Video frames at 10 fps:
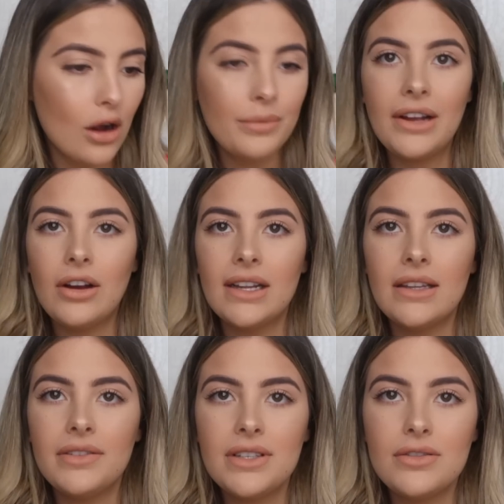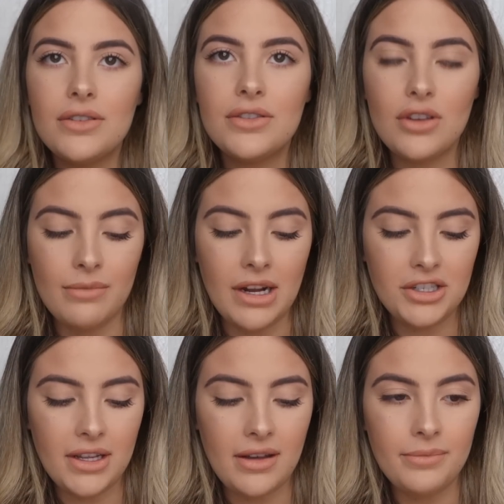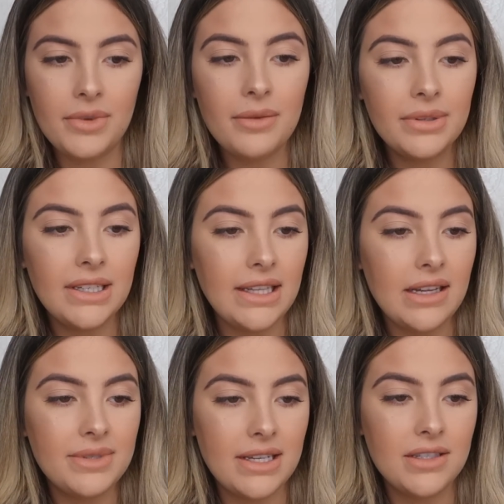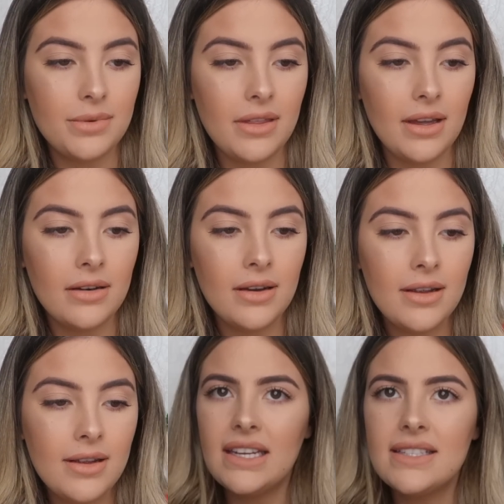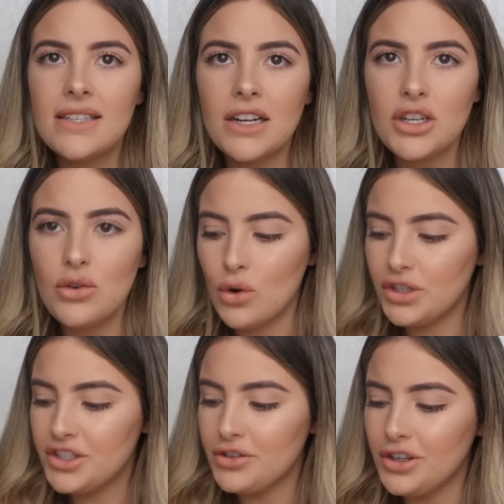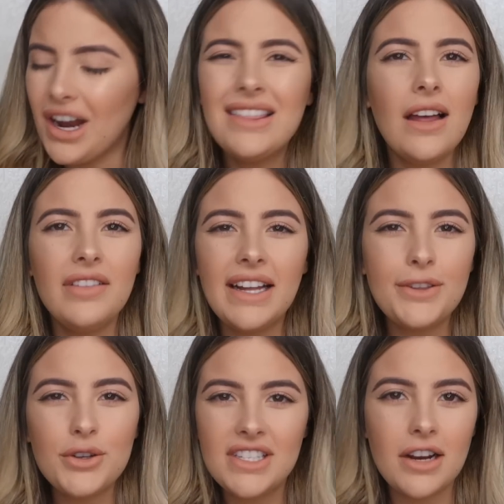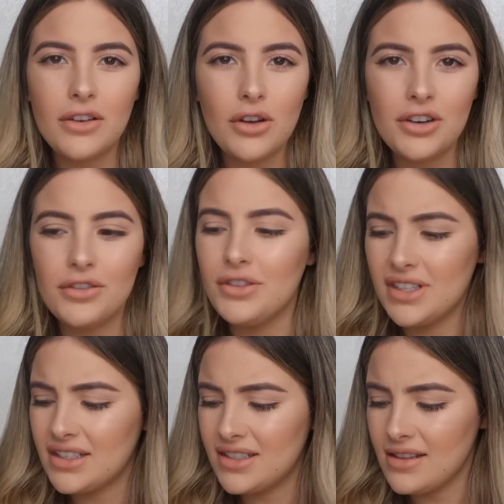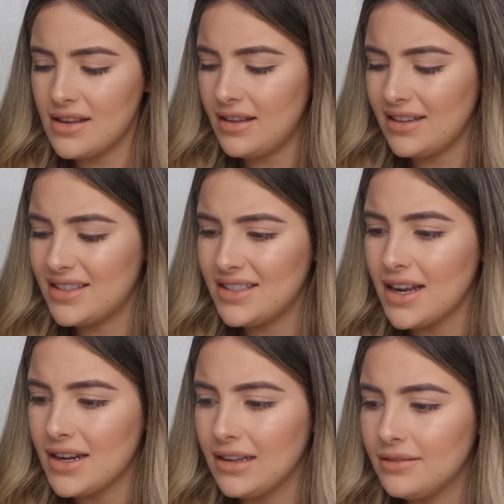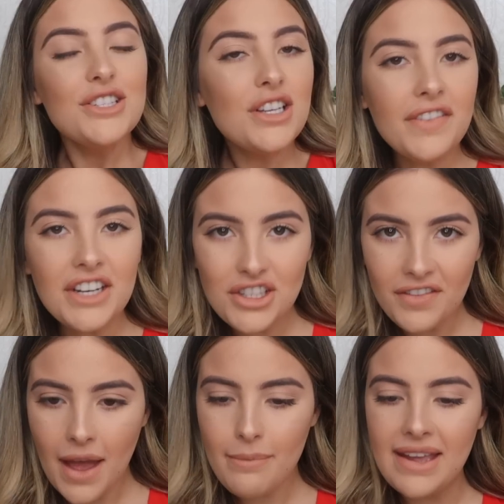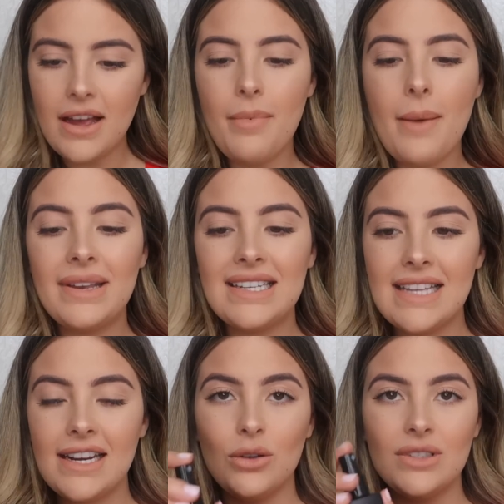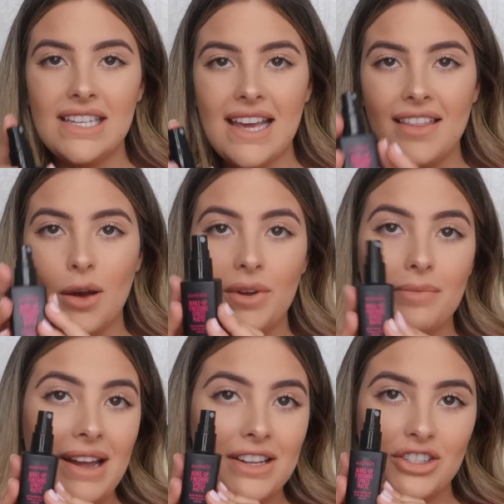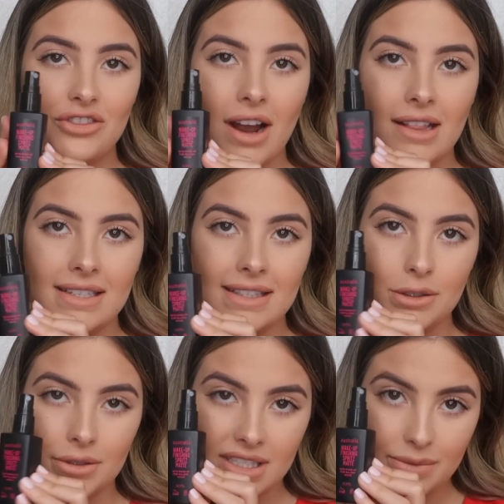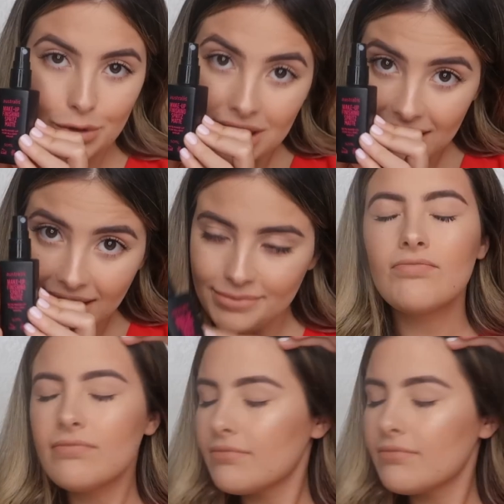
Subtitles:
Oh my god, I love this nude so much. Like, I'm completely obsessed with it. It is such a gorgeous nude. I love like those terracotta nudes. I just think they're like stunning. So to finish off that makeup, I'm gonna set it all together with my Australis little spritzer.